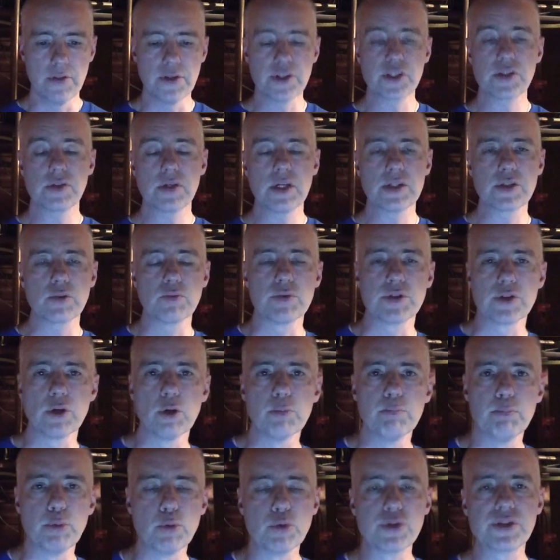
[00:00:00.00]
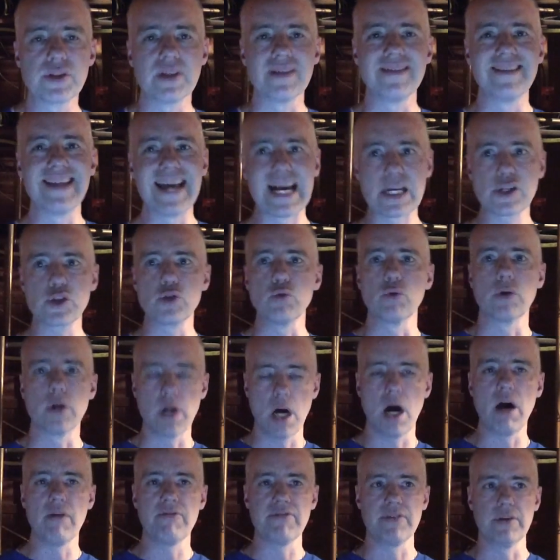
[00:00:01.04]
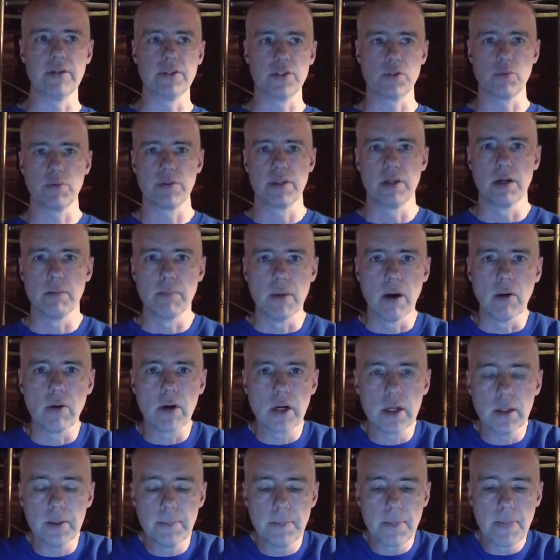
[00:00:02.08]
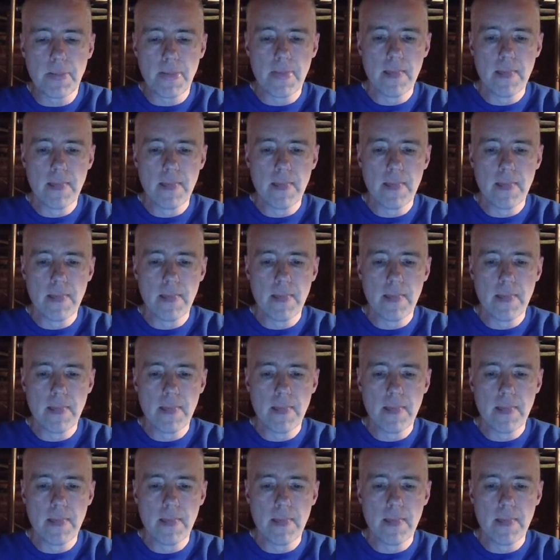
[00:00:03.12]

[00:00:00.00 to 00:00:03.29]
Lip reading: This, as a result, boosted national confidence within America,